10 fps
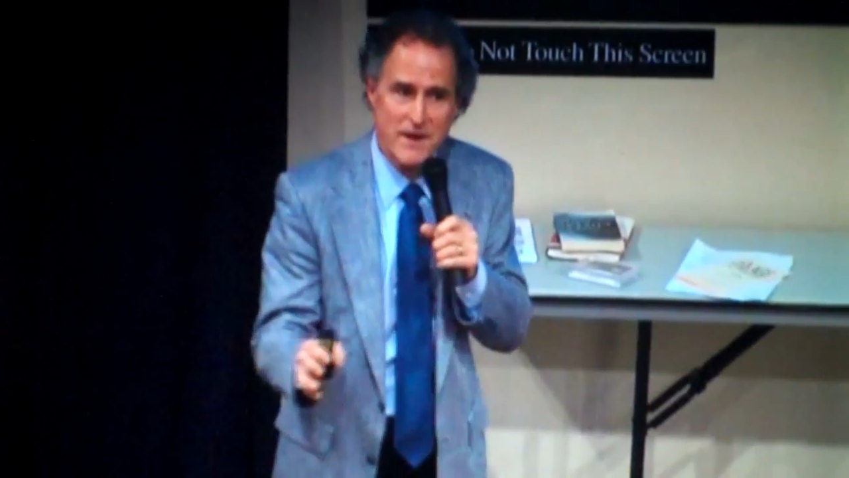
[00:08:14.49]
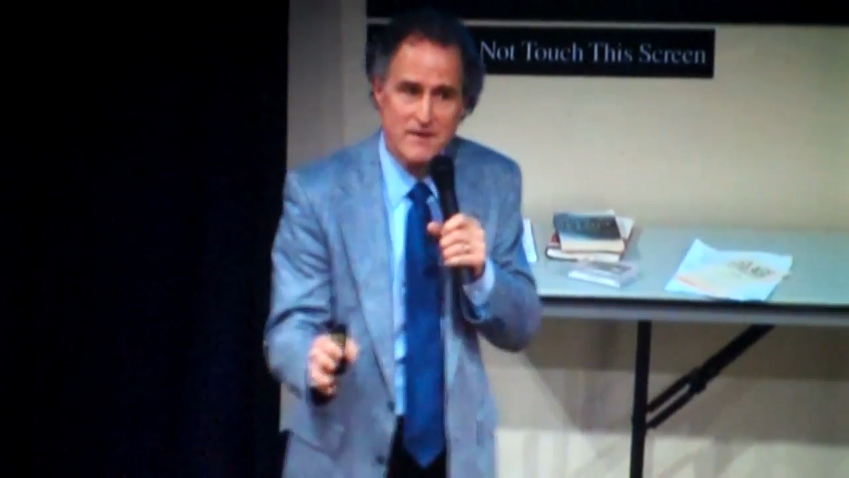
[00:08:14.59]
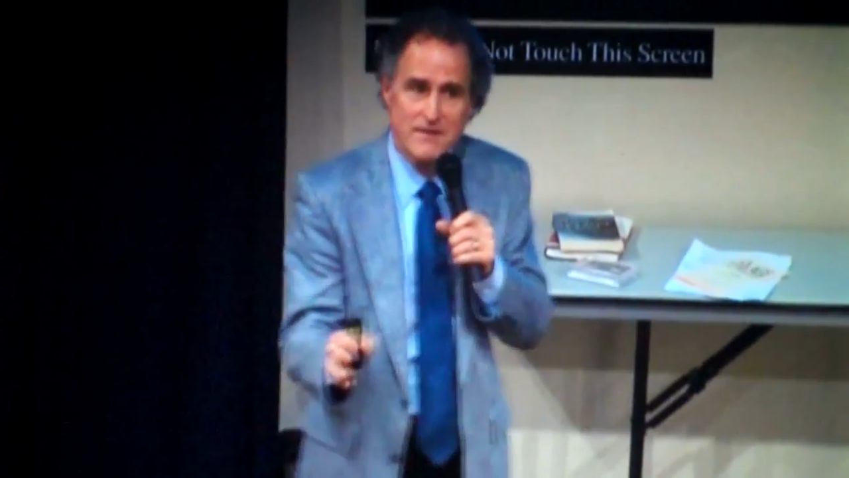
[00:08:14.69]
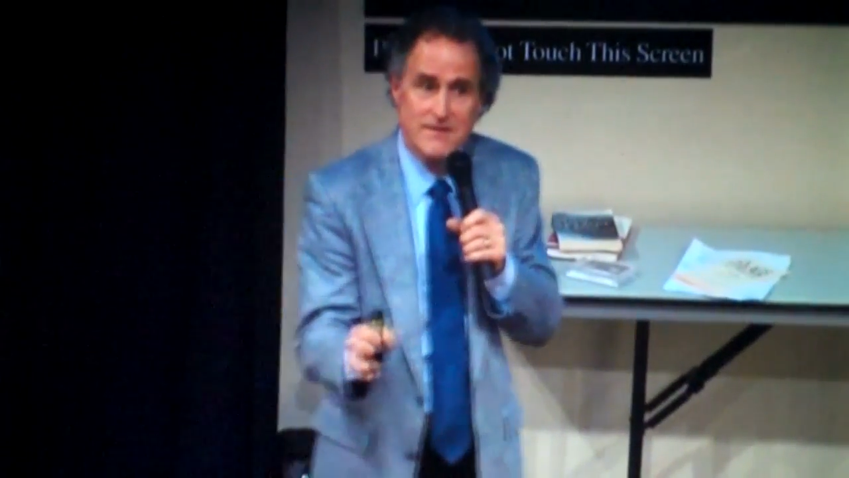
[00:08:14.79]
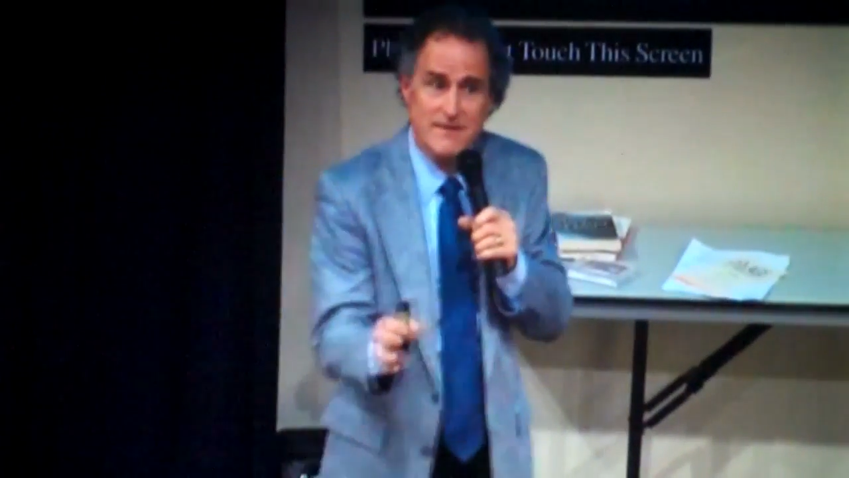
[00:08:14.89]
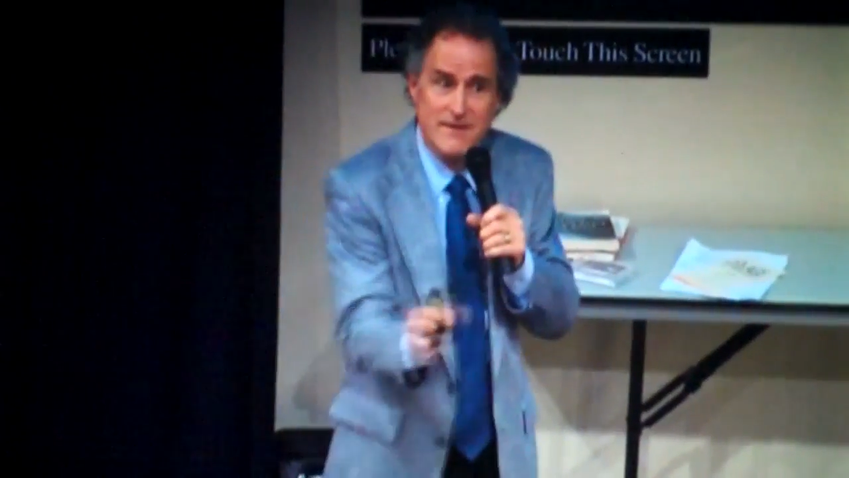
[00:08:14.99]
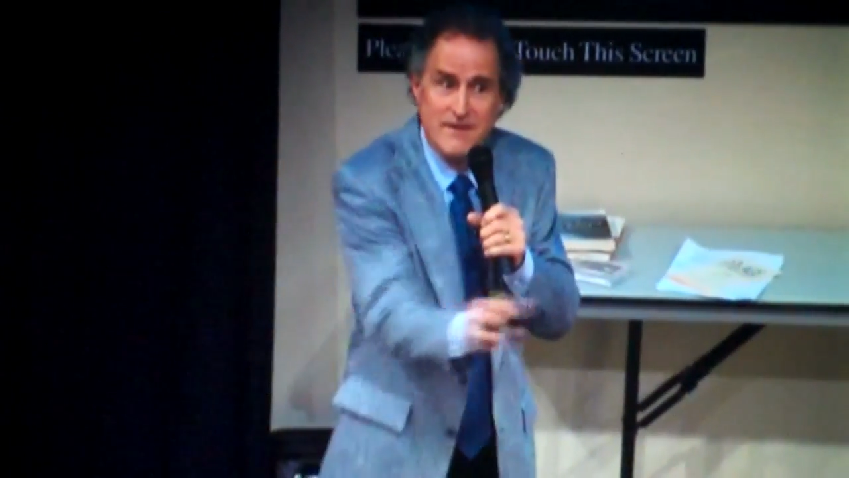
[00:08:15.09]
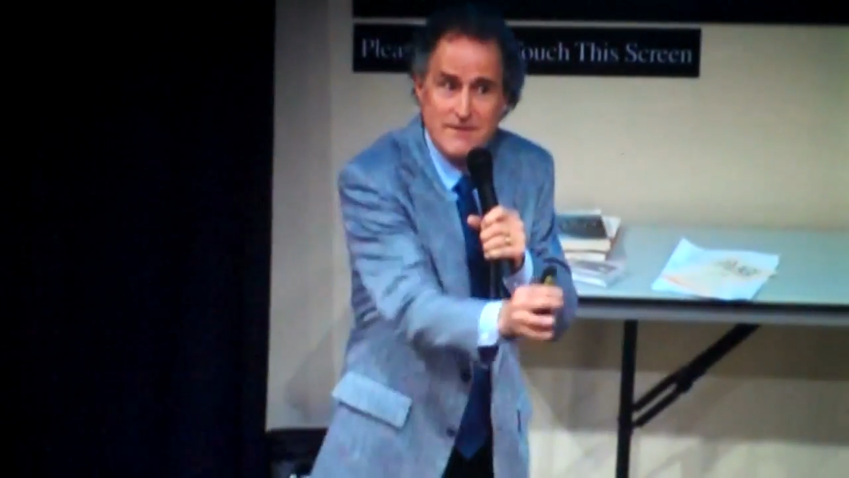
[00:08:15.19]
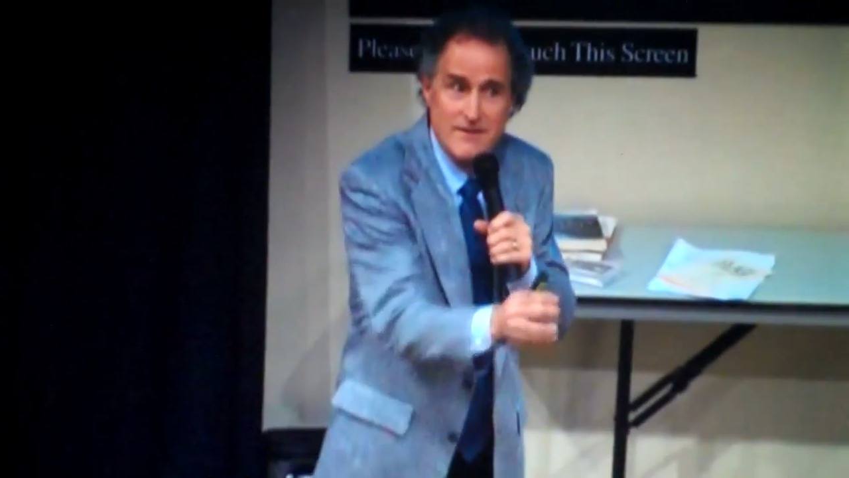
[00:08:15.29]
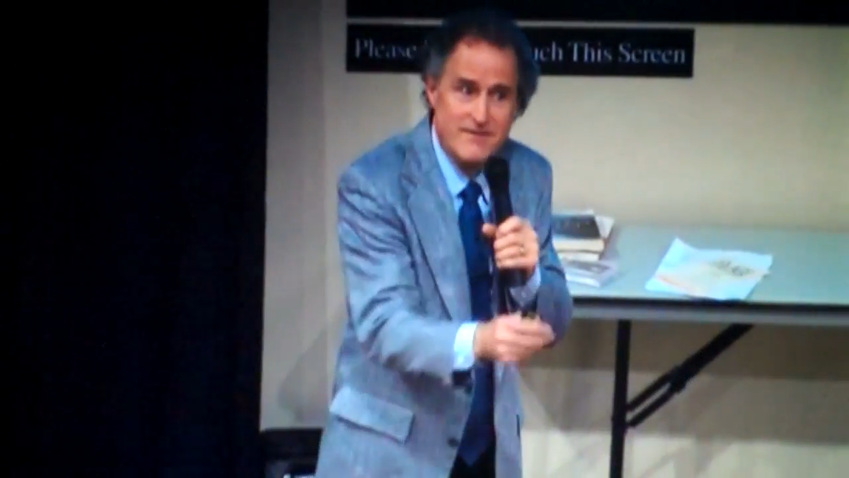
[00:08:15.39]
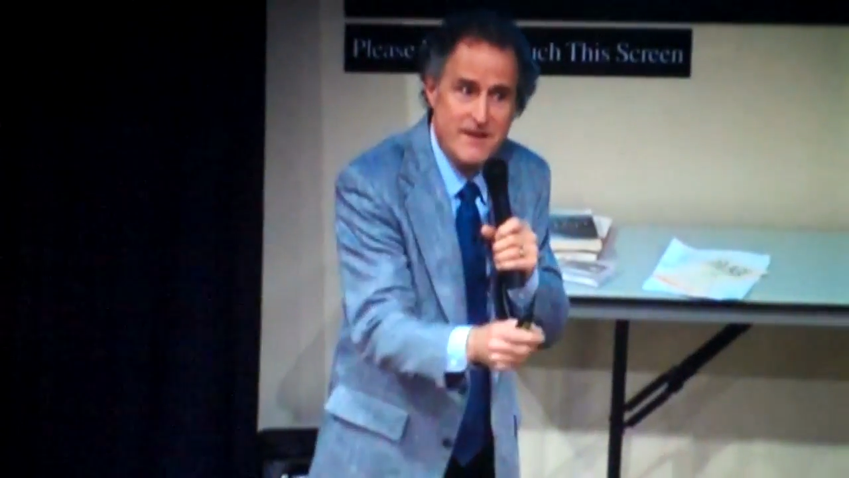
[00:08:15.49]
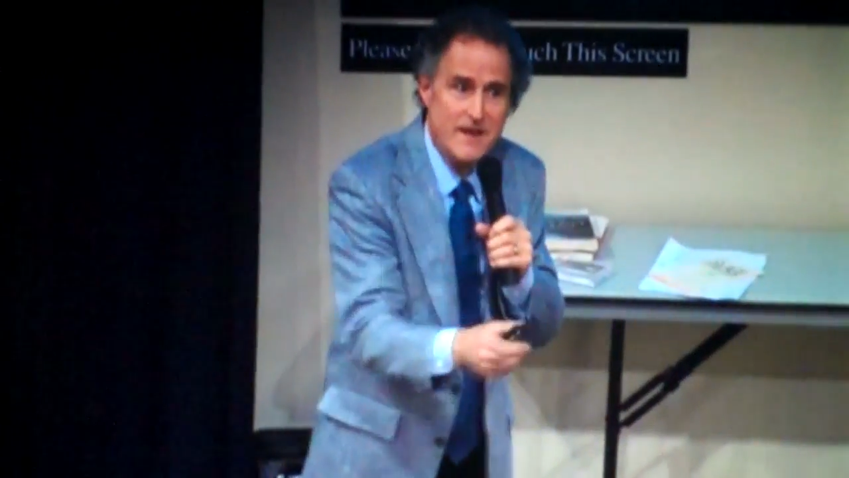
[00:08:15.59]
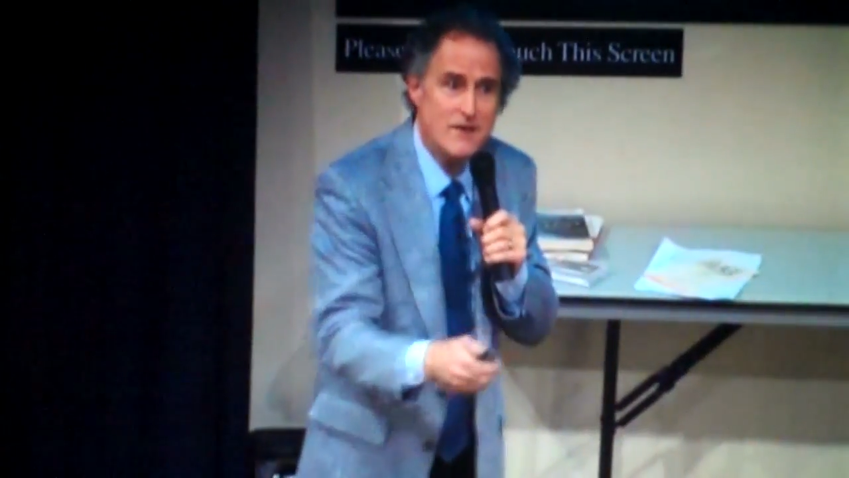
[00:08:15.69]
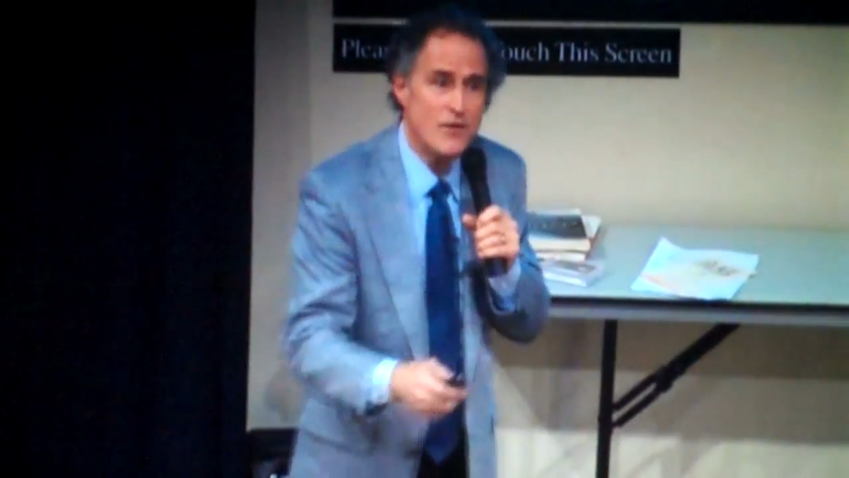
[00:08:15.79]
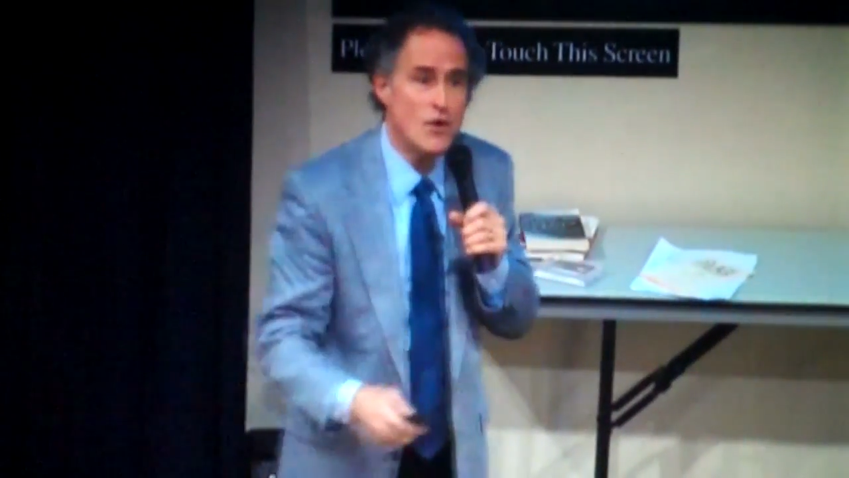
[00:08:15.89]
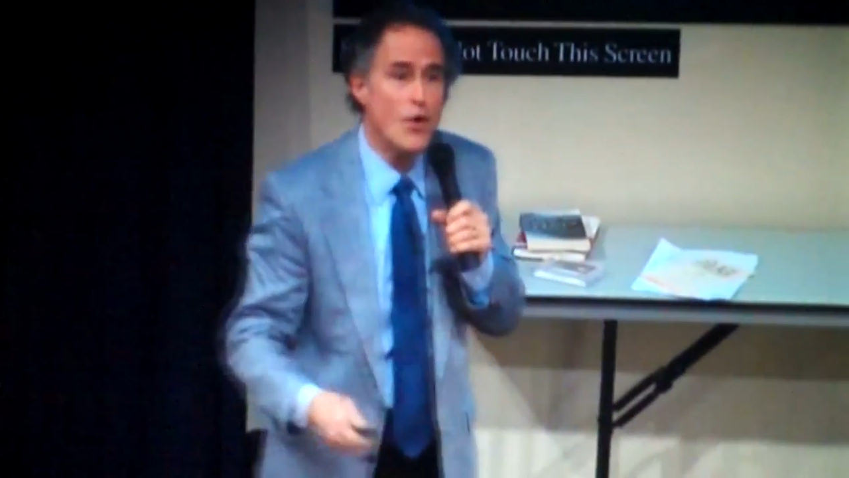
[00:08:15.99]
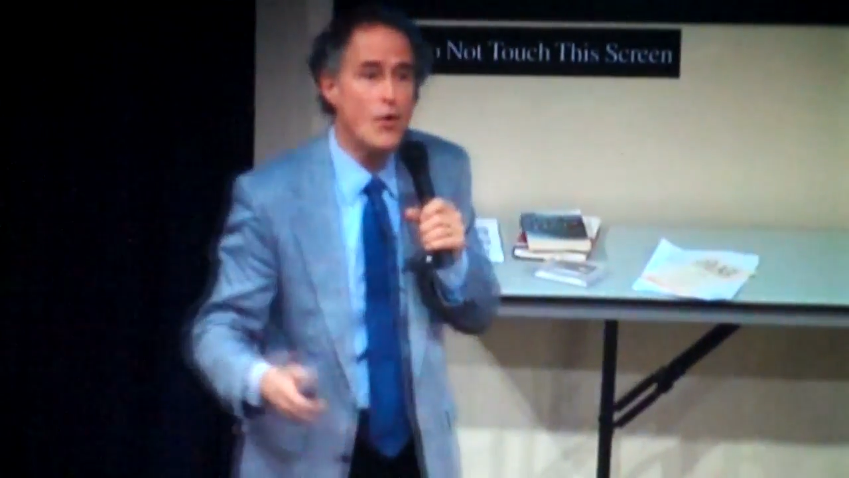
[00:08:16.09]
expectancy is extended,